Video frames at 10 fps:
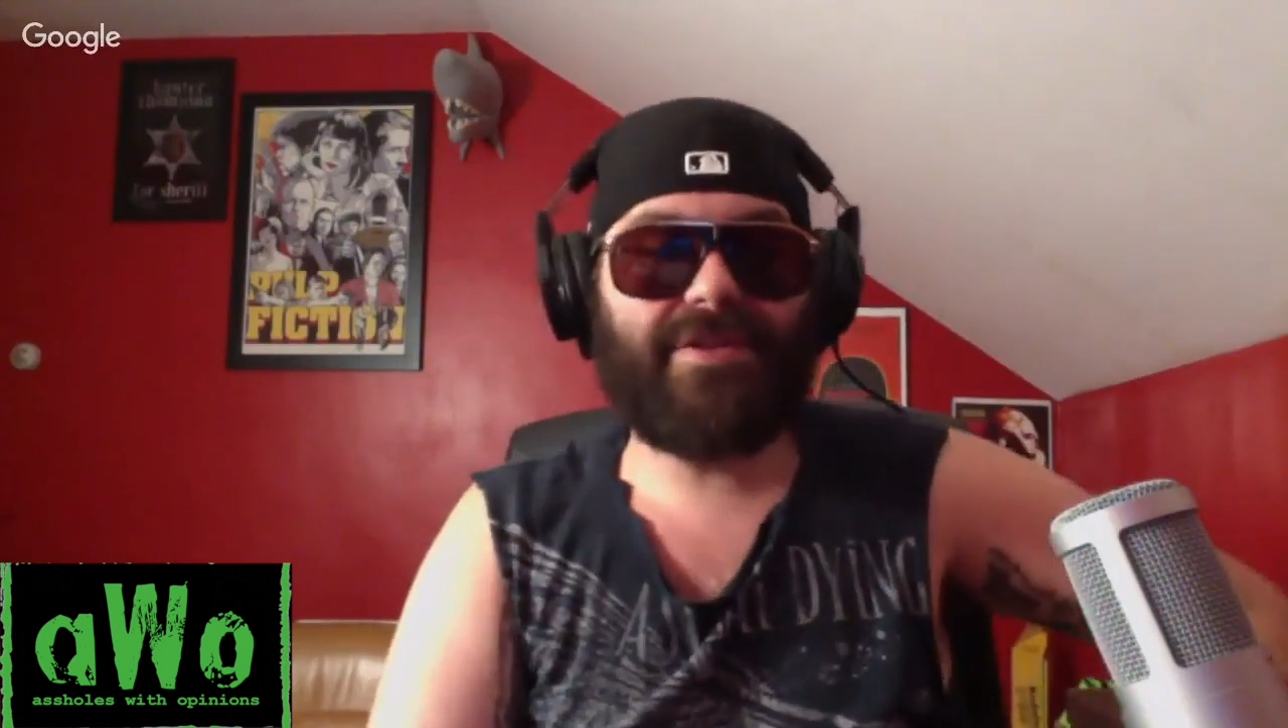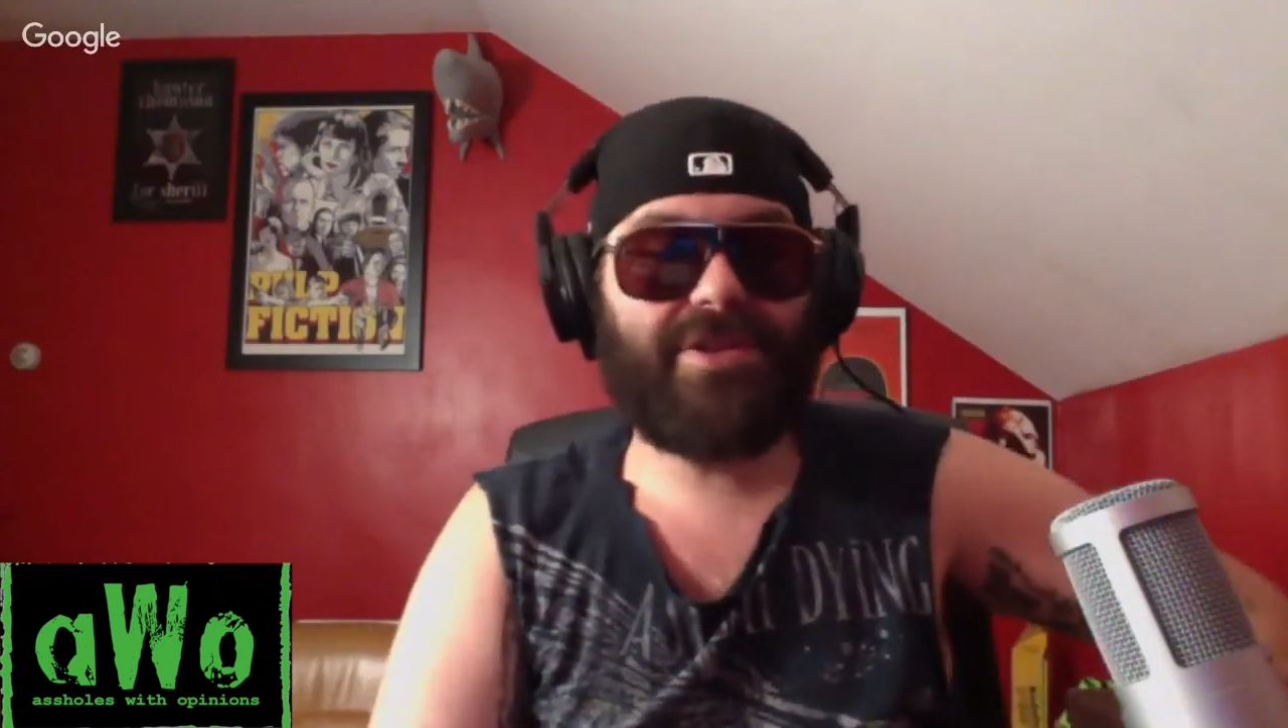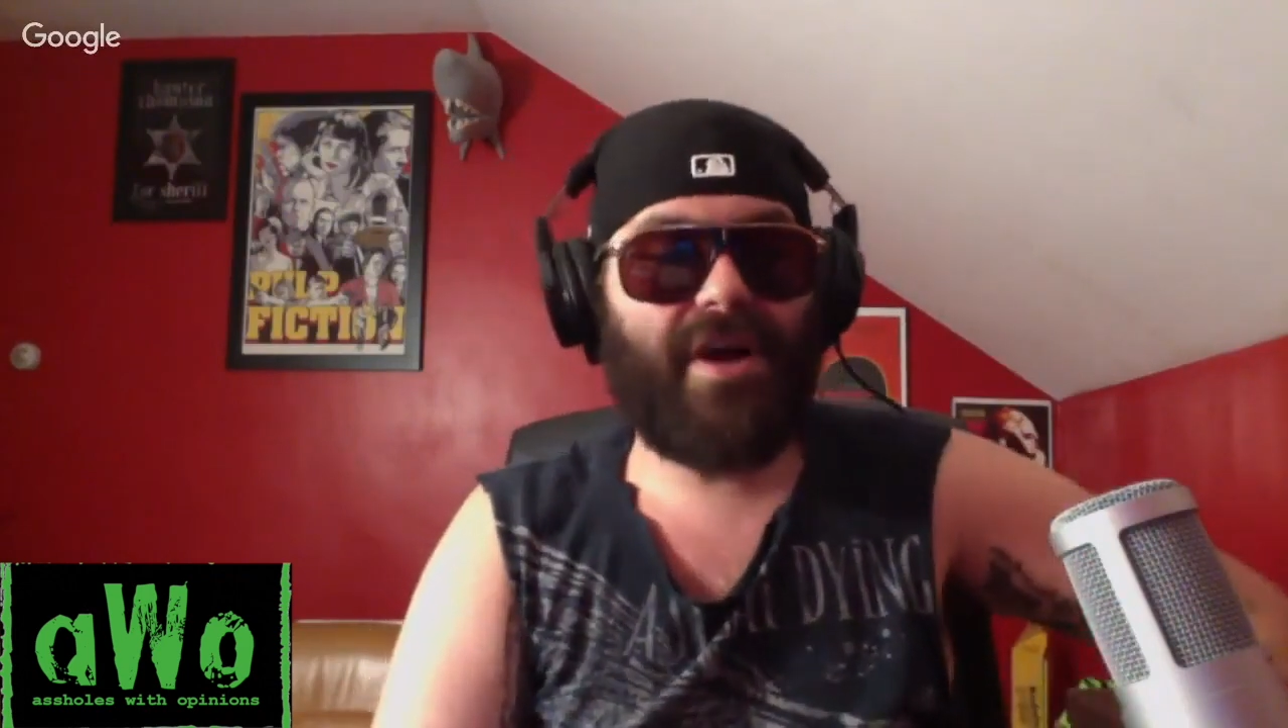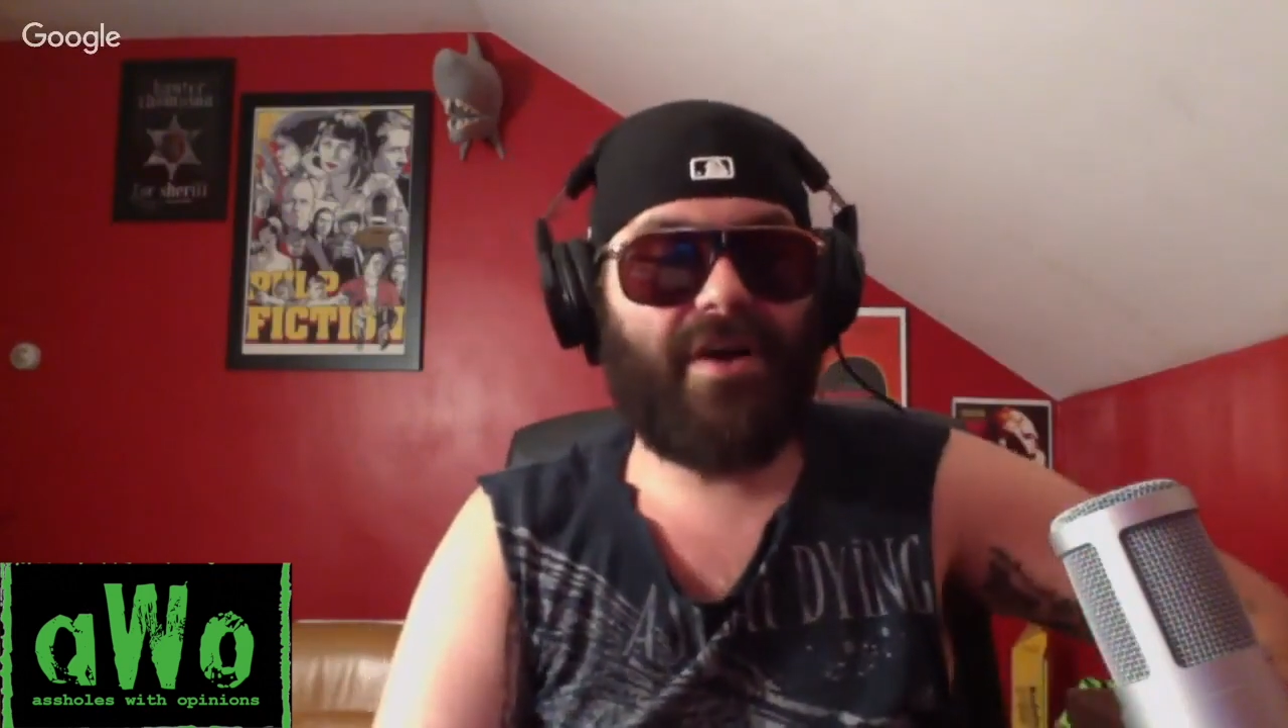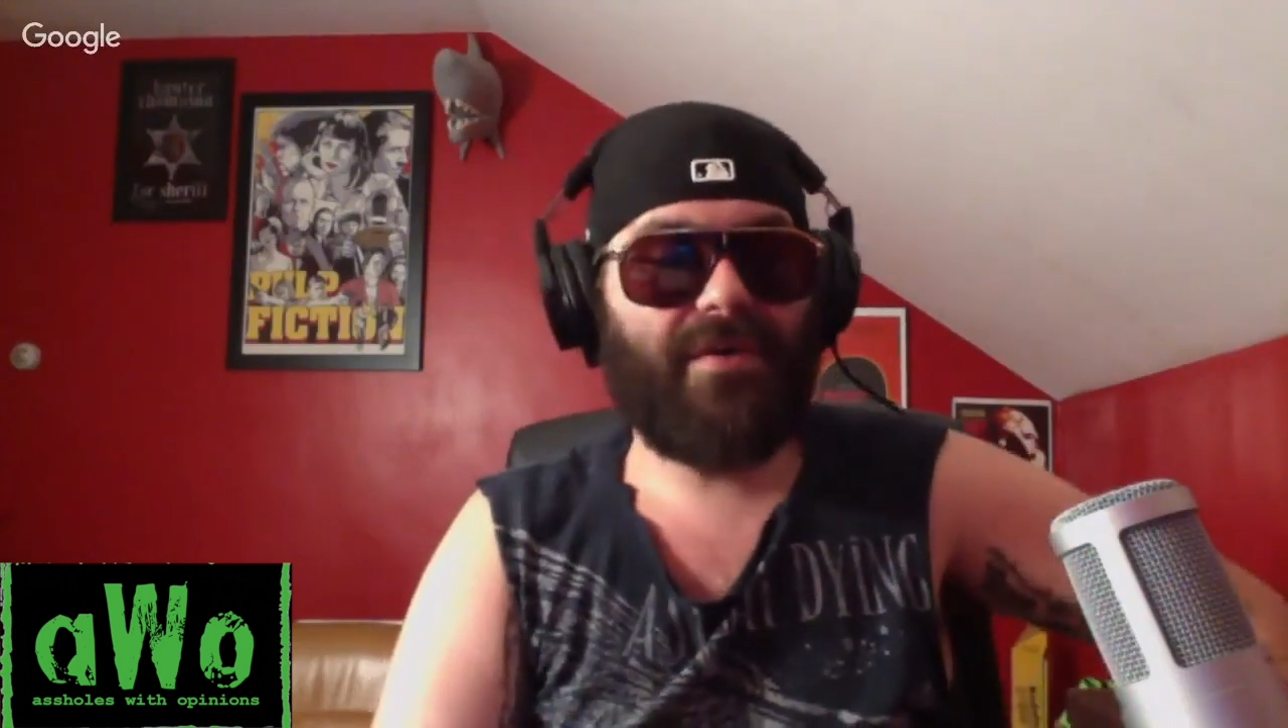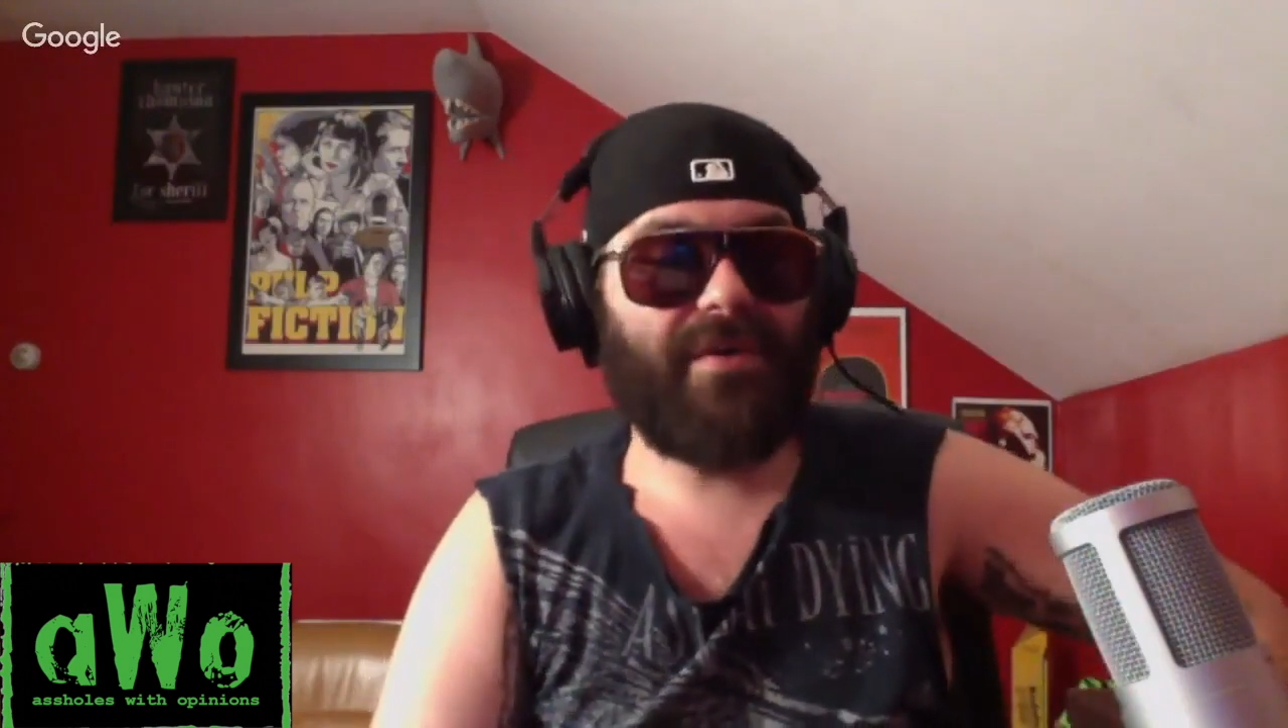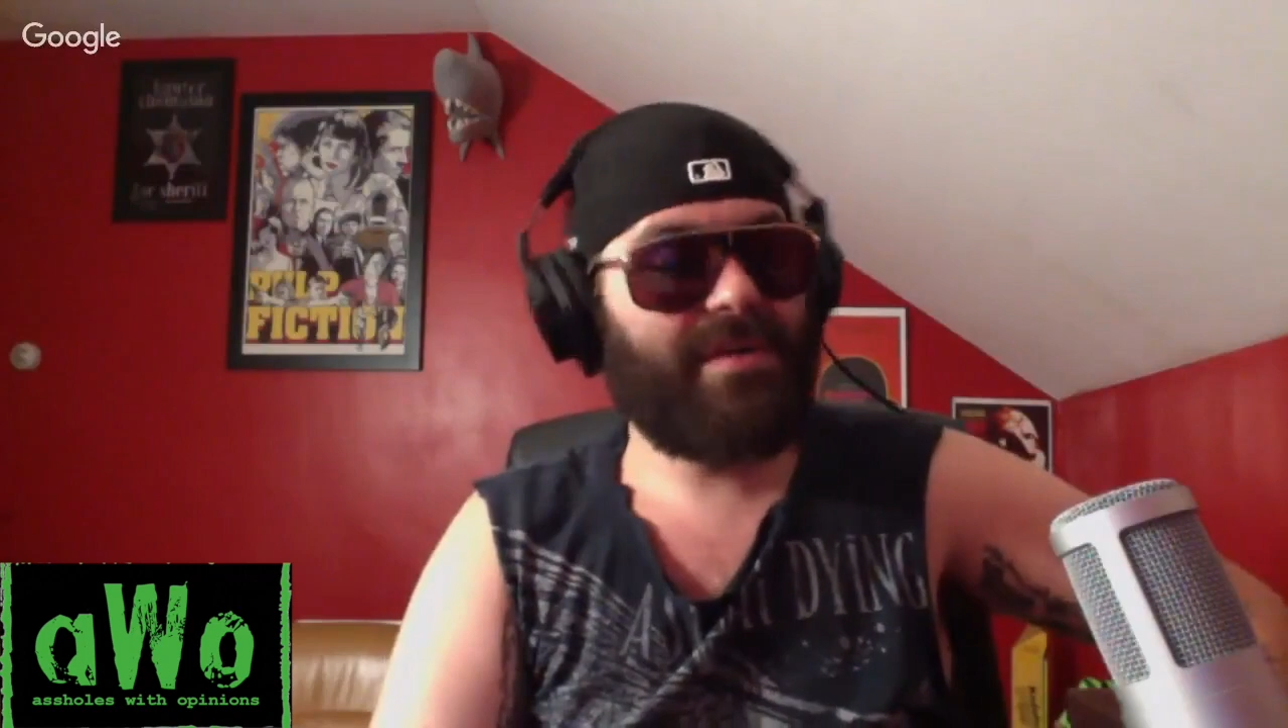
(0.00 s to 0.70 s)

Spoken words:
show. This